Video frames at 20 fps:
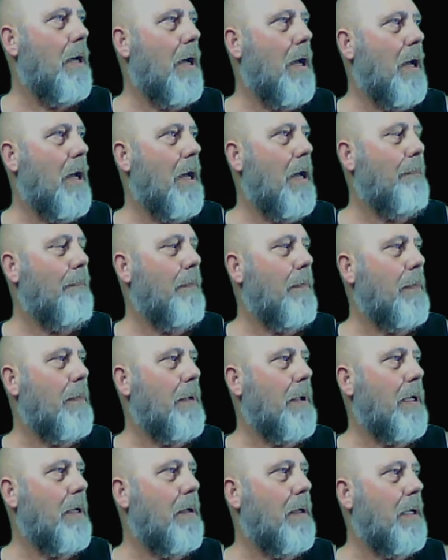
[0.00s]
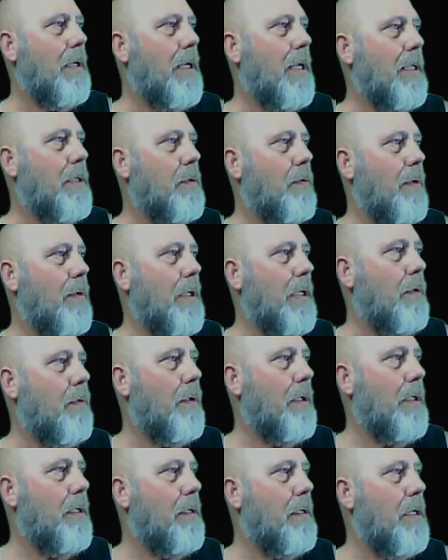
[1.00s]
and that's what
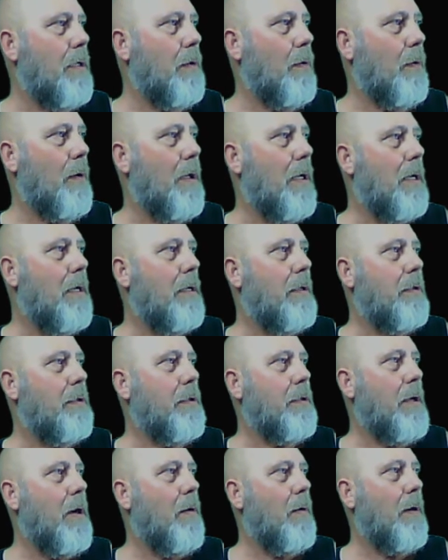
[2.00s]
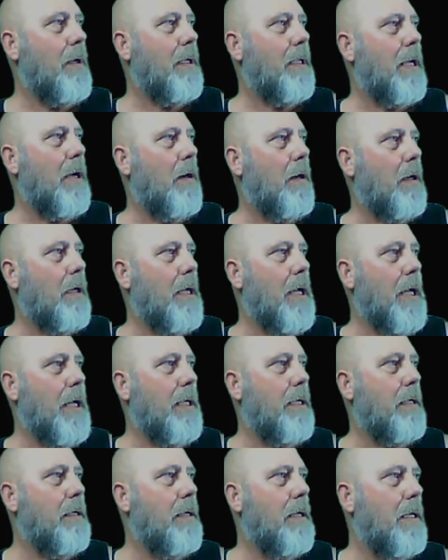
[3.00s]
you would do. You'd go in the
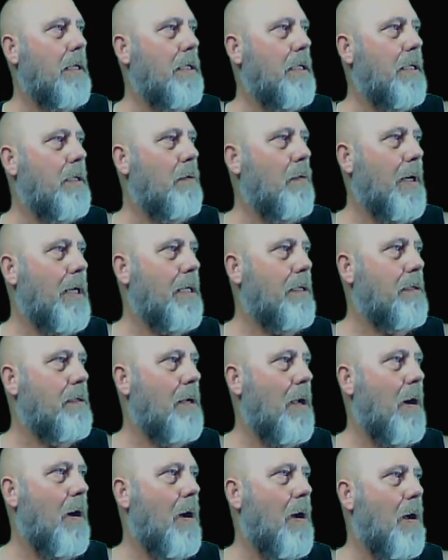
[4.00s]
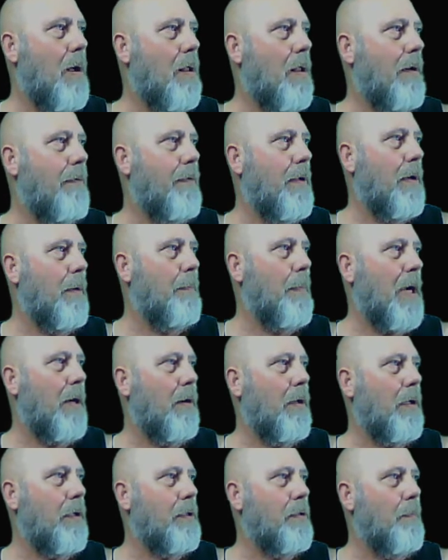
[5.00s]
arcade and you'd waste all of your
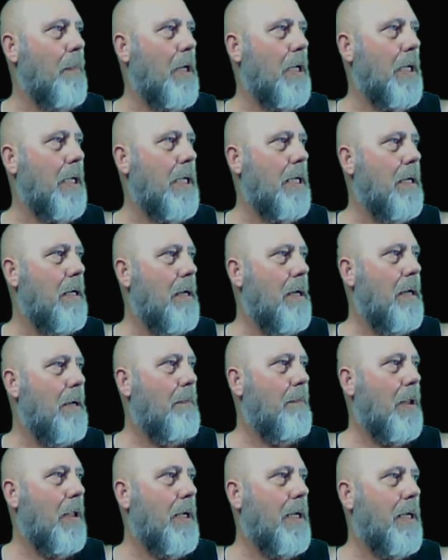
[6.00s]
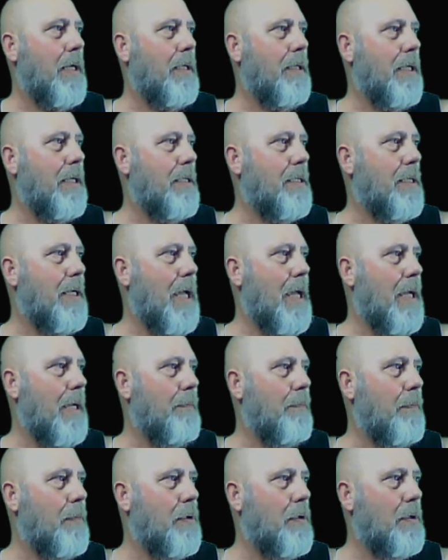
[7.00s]
parents' money playing these
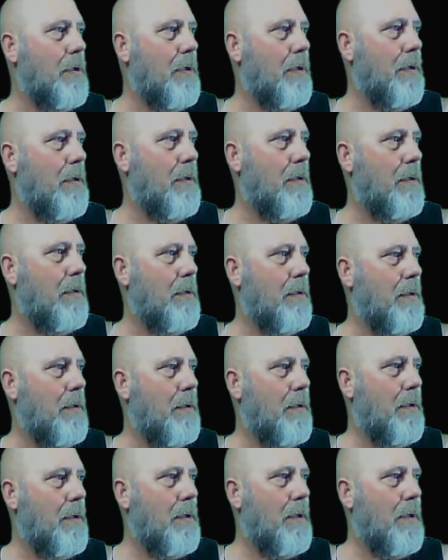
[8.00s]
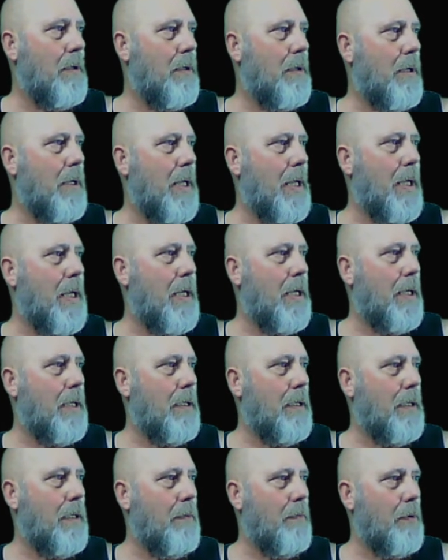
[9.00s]
games,
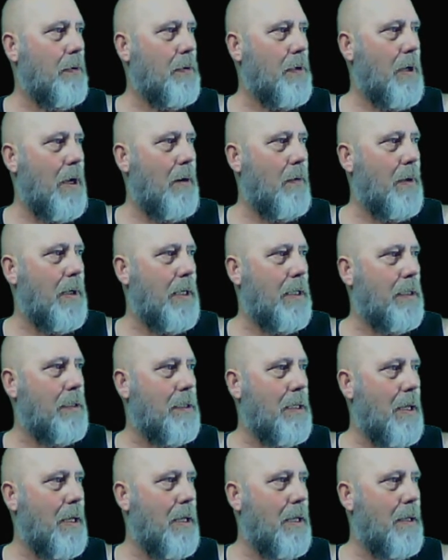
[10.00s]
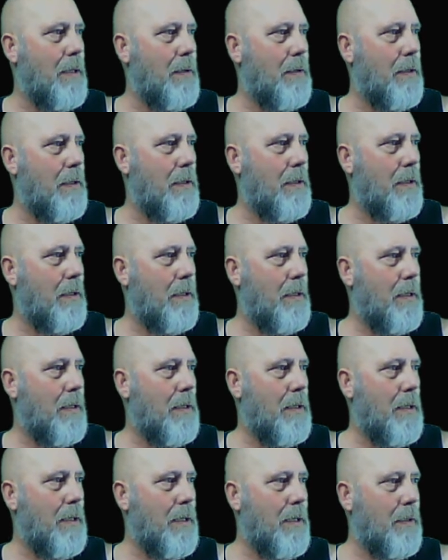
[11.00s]
and it was always
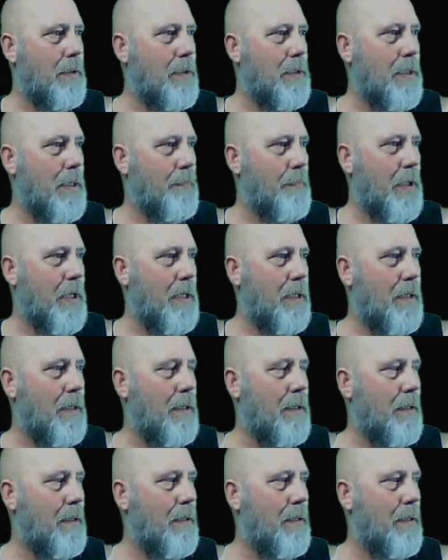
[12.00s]
something